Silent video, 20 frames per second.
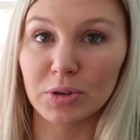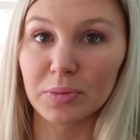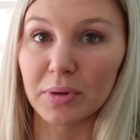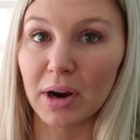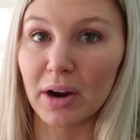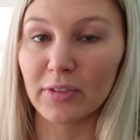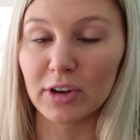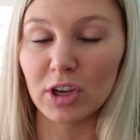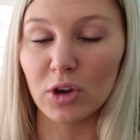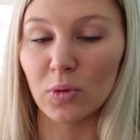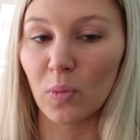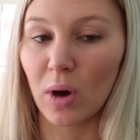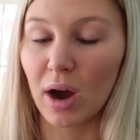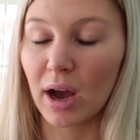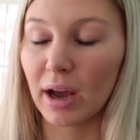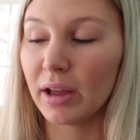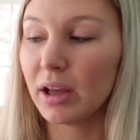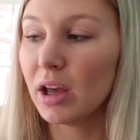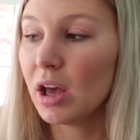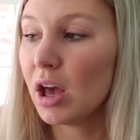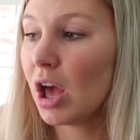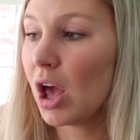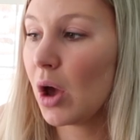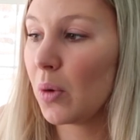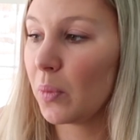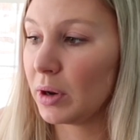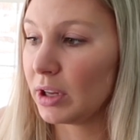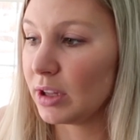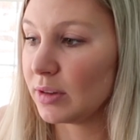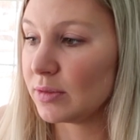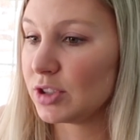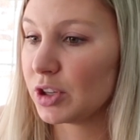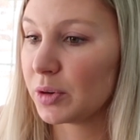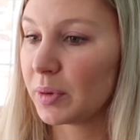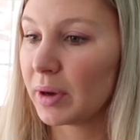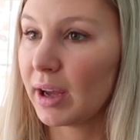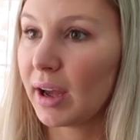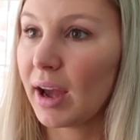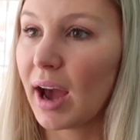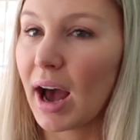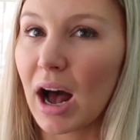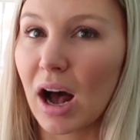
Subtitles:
to wherever you want when you do it.